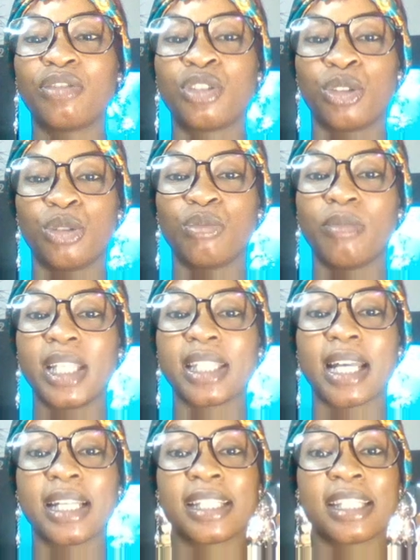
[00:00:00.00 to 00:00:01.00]
if true
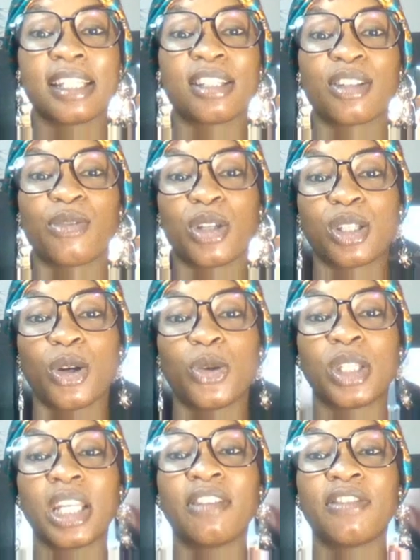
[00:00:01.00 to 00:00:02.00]
means that this is the
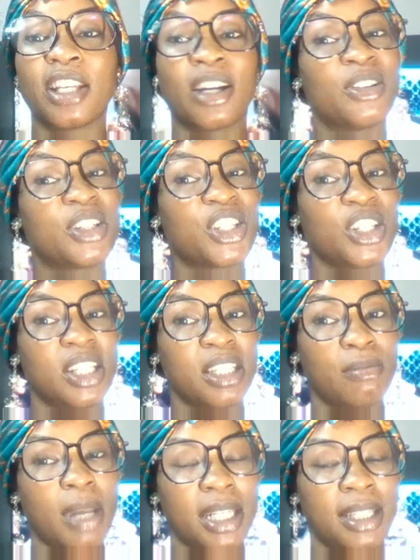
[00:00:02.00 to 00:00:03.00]
result if the condition
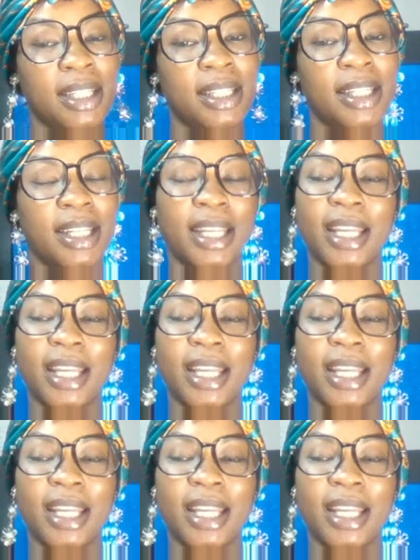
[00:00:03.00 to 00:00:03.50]
is met.